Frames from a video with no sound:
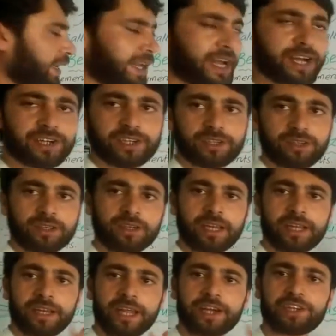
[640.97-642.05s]

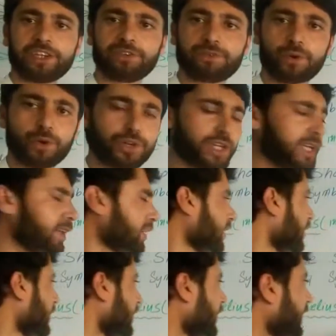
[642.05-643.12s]

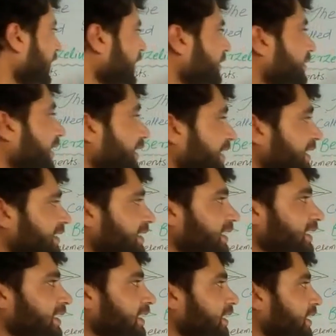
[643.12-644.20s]
1814, he
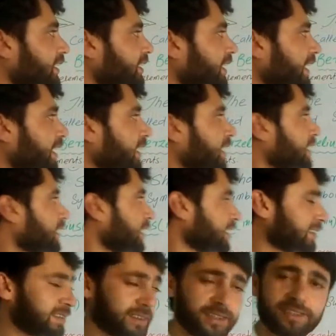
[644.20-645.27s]
suggested
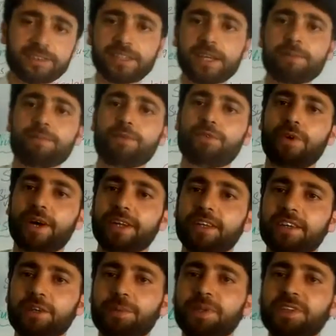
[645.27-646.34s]
that system for the
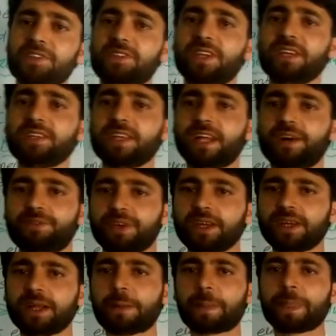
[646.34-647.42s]
representation of
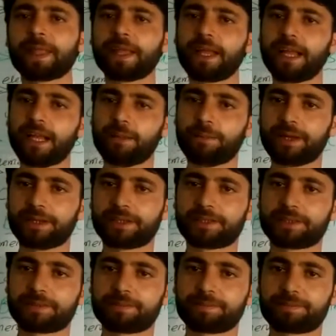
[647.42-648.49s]
an element.
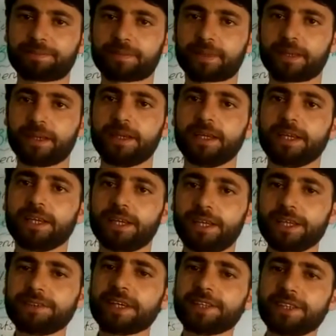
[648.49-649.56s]

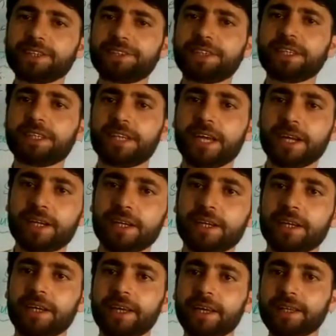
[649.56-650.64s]
He suggested
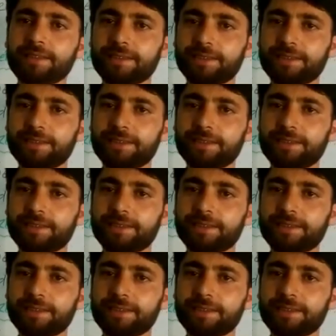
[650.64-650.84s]
that a